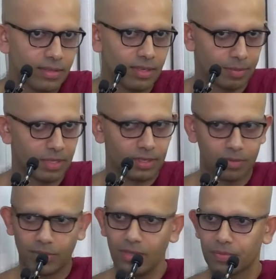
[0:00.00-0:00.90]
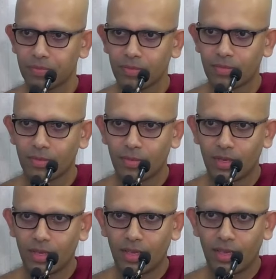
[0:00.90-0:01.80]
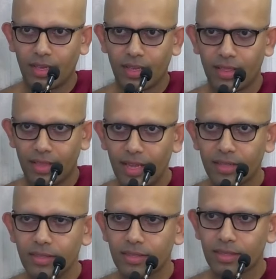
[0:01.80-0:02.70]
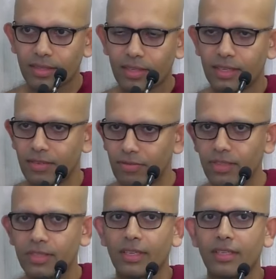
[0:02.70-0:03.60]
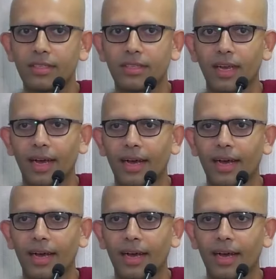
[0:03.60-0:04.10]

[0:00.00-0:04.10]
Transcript: to keep it simple, then the difference is